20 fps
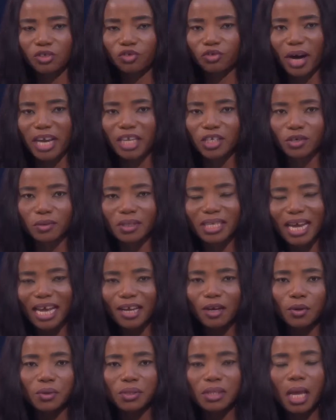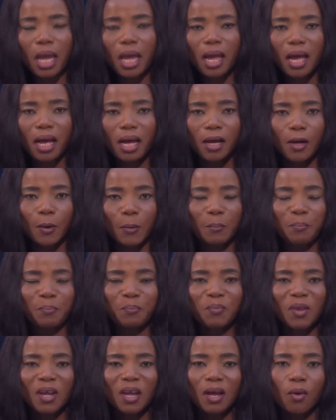trying to tell us
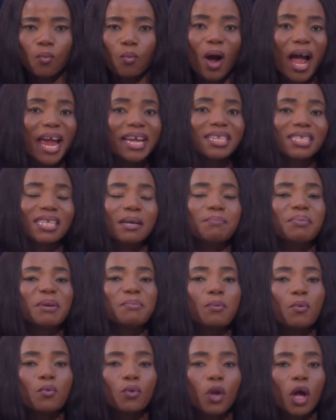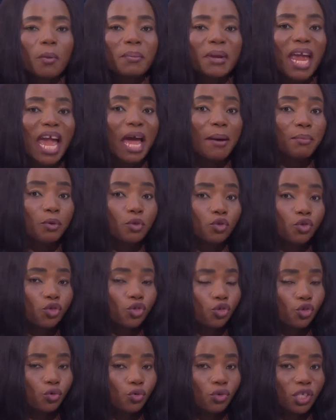why some people will not be able
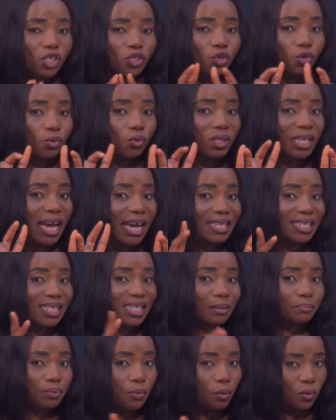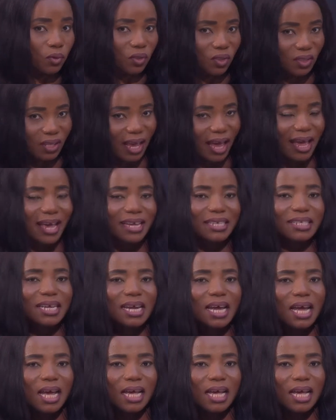to do the two tests the book said